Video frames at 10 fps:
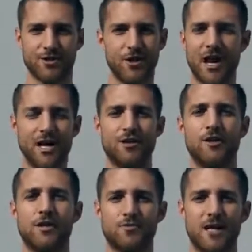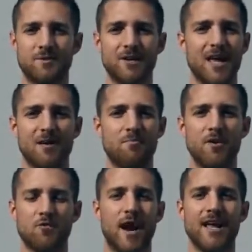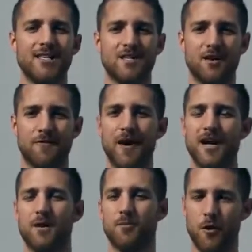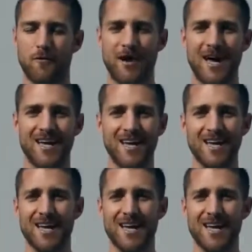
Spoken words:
So you're not going to do this regimen and be ready to fight in a pro fight.